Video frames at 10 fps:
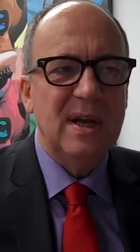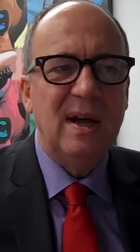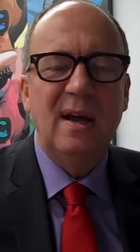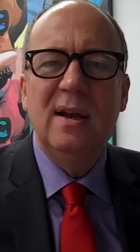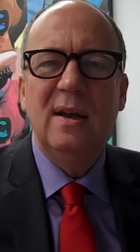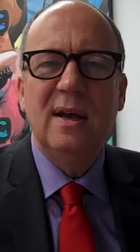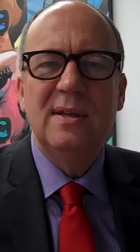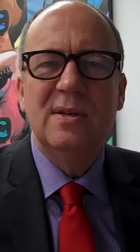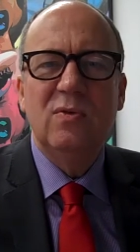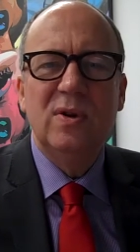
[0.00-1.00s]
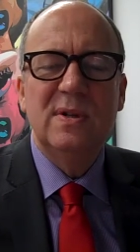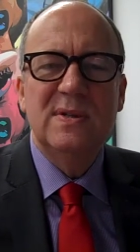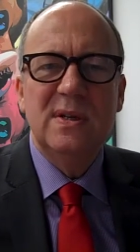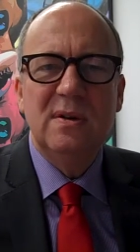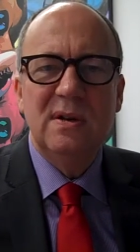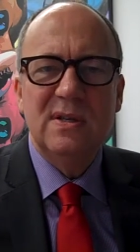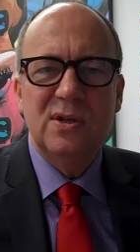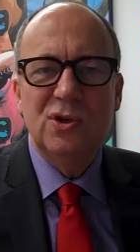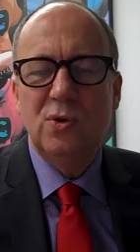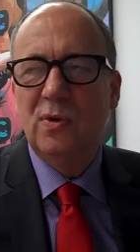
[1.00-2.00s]
it highlights a real serious
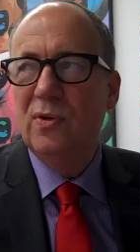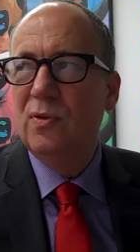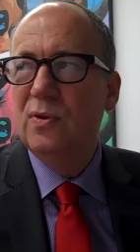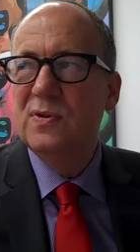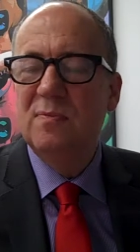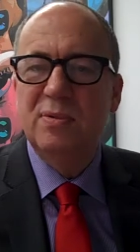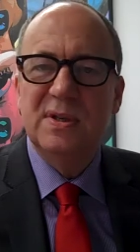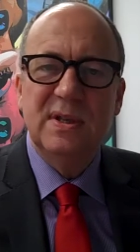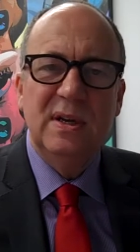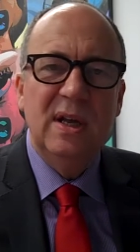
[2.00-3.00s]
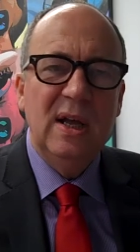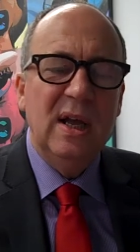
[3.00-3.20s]
issue on the roads of Britain.